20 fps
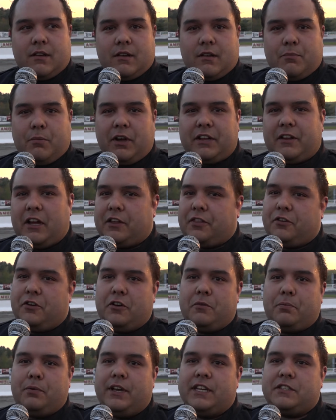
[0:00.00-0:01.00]
but a
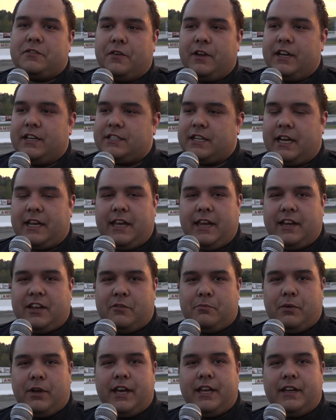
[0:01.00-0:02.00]
third place finish, I can't
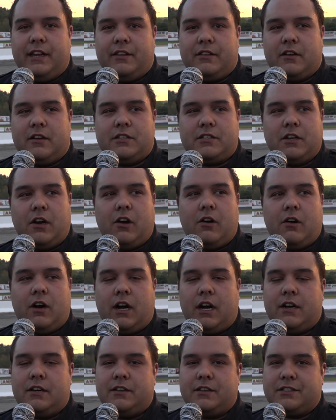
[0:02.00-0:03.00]
complain either. So
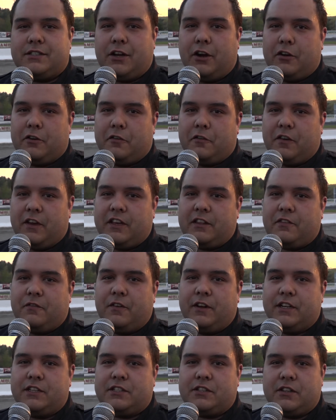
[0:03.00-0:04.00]
uh, starting fifth,
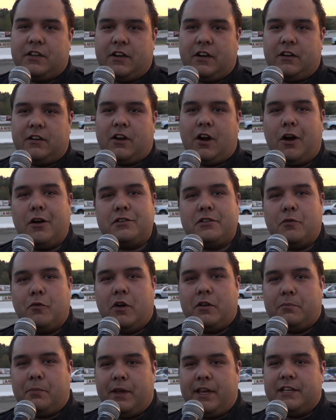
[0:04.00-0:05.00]
finished third. Cars in
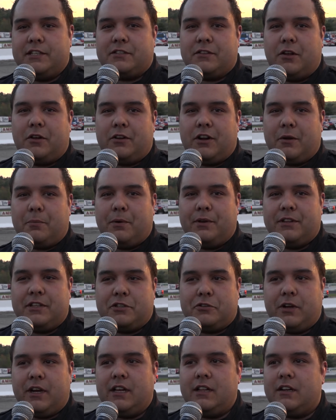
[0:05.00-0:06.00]
one piece, loaded up on the
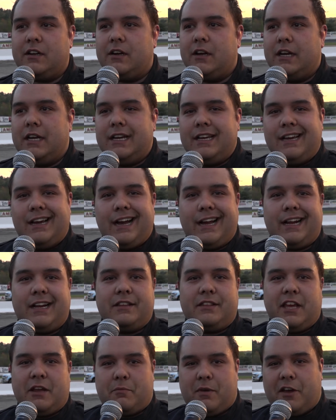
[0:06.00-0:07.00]
trailer. I got to
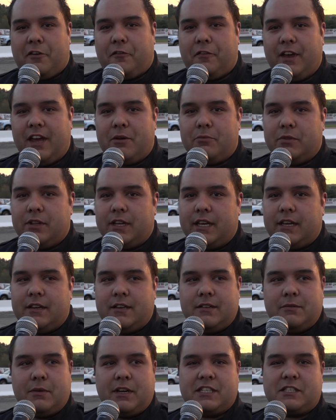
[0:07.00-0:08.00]
thank my family,
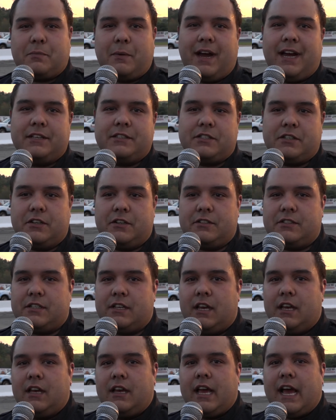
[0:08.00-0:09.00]
my sponsors,
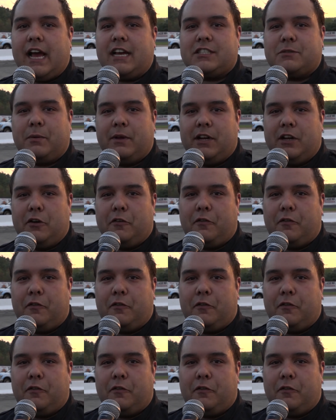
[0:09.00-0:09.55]
Aspen Hill